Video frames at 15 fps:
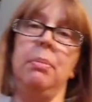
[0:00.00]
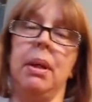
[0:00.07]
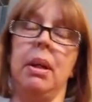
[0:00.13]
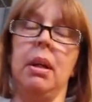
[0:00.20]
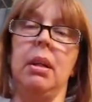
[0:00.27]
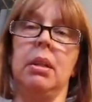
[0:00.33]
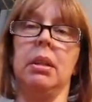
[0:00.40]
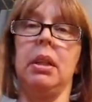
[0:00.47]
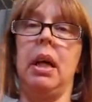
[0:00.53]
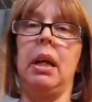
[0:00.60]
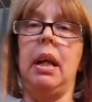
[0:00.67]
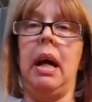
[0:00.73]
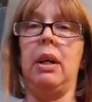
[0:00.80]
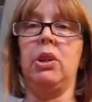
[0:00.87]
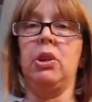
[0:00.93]
Because that
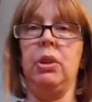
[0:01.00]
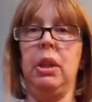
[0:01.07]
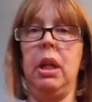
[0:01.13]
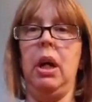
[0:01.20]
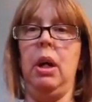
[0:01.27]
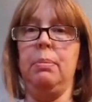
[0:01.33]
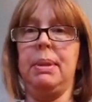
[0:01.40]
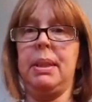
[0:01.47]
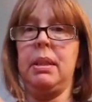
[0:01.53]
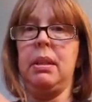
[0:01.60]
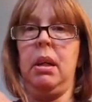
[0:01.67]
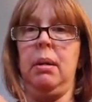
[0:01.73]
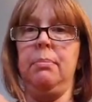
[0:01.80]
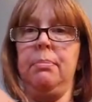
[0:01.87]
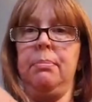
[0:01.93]
actually helps
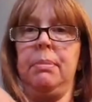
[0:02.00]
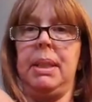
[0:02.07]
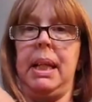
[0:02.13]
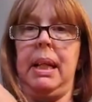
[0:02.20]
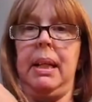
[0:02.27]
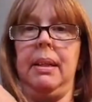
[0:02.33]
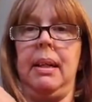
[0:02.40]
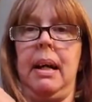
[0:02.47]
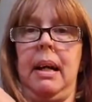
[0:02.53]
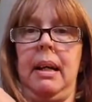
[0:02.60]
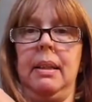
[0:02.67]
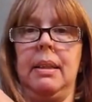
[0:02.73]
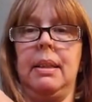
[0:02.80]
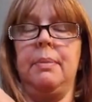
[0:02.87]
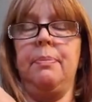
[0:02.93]
tan
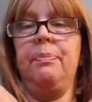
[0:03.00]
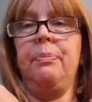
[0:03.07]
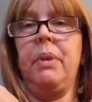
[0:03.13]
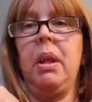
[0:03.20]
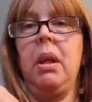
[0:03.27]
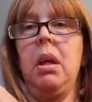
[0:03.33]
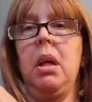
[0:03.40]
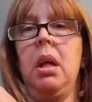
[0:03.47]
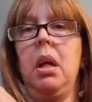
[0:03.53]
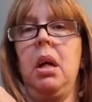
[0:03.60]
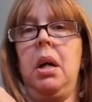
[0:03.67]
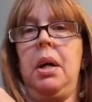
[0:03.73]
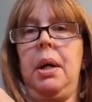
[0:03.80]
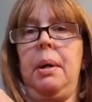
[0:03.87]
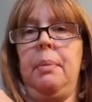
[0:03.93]
hides,
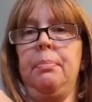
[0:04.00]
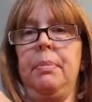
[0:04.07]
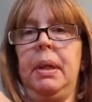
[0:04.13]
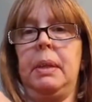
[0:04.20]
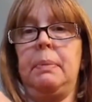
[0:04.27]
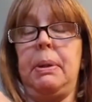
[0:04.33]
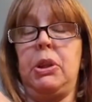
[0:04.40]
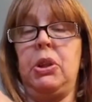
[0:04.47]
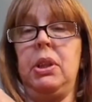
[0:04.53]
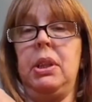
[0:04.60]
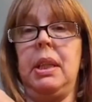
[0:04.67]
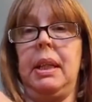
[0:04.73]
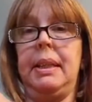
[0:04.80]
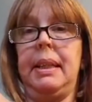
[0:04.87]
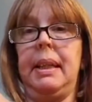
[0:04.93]
especially
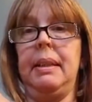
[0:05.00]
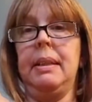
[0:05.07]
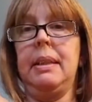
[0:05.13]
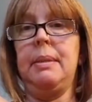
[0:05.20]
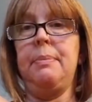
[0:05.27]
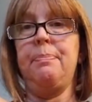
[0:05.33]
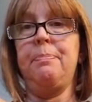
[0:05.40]
snakeskins.